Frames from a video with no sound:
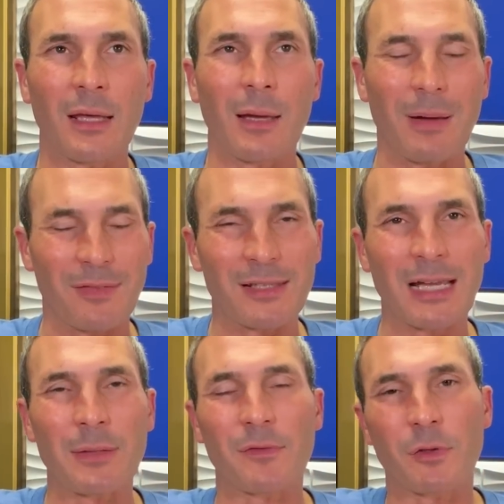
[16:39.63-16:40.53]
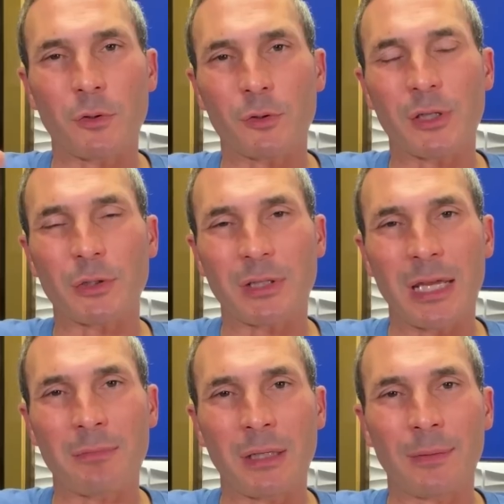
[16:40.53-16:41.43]
about that time the funeral director
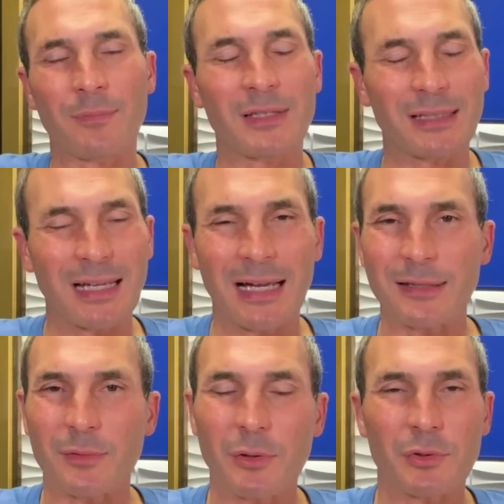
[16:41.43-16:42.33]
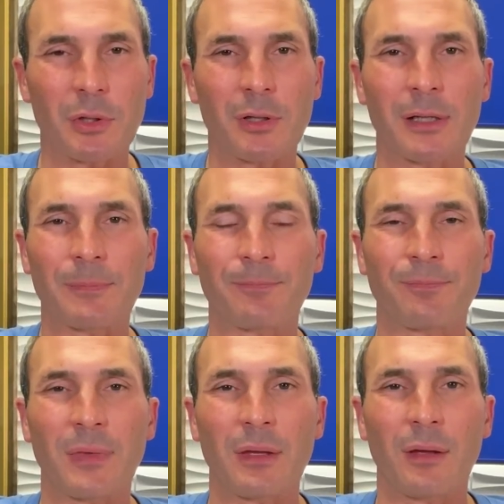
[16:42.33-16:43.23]
came in said guys i'm so sorry
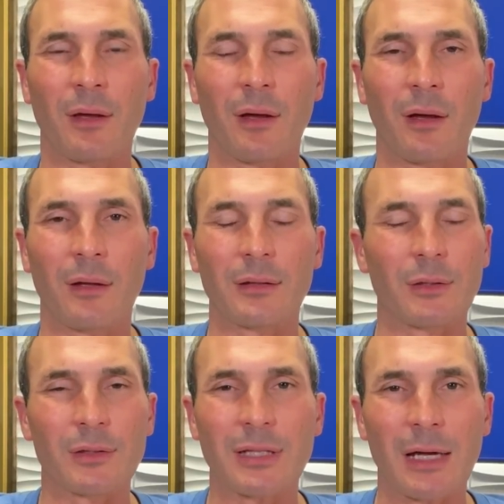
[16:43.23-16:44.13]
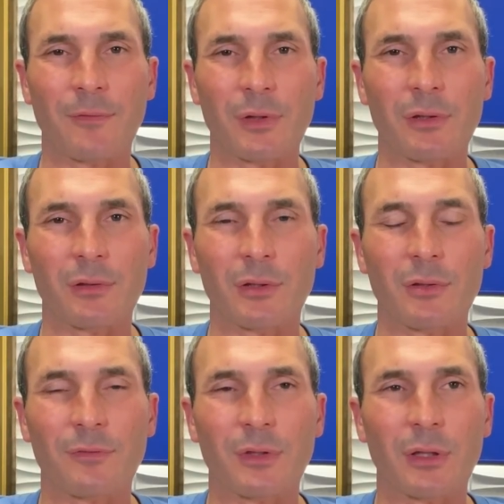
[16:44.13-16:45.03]
uh, you know it's time for you you
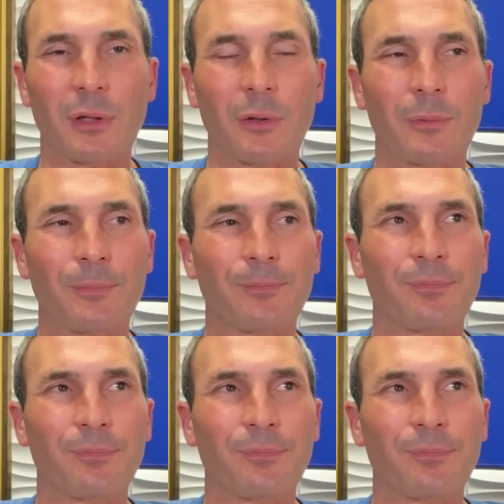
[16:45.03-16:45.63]
have to go